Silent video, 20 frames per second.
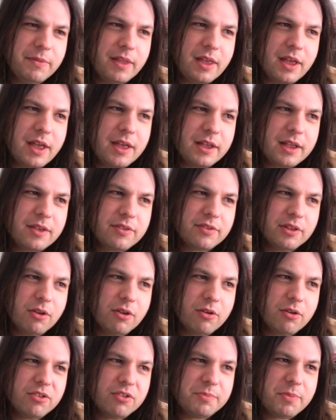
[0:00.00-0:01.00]
I guess a
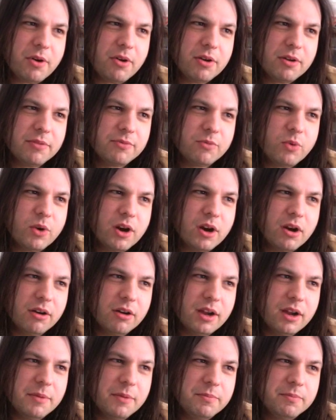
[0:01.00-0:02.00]
large part of
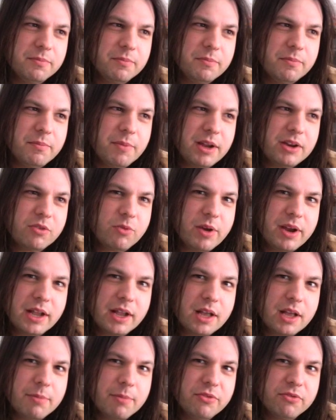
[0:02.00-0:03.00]
where um, my twang
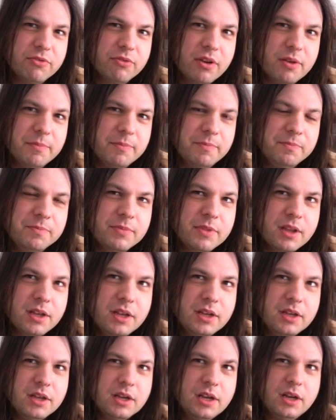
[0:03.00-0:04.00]
comes from.
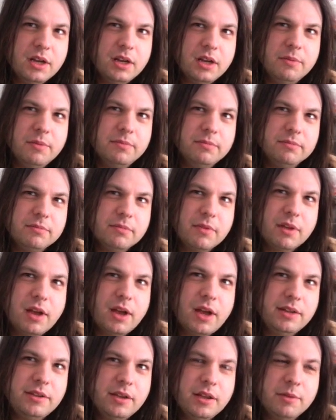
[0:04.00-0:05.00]
Um,
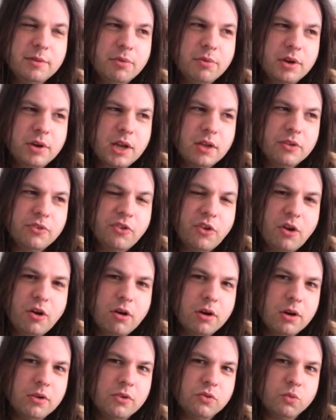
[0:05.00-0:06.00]
I tend to pronounce
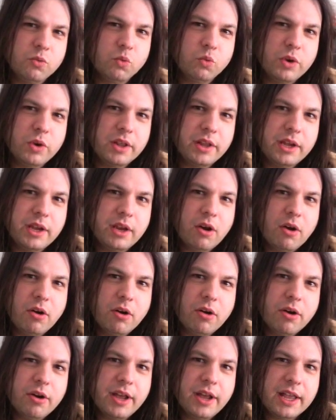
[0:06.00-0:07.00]
R's really
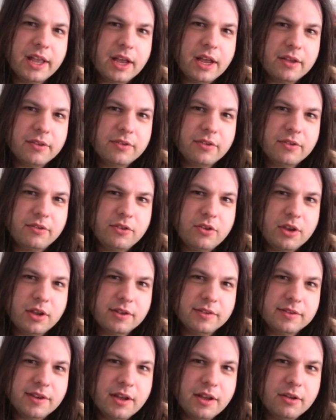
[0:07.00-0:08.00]
hard, I guess, as you can
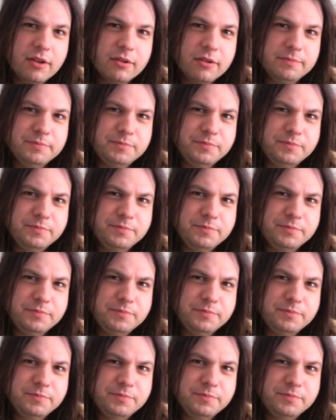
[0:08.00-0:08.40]
tell.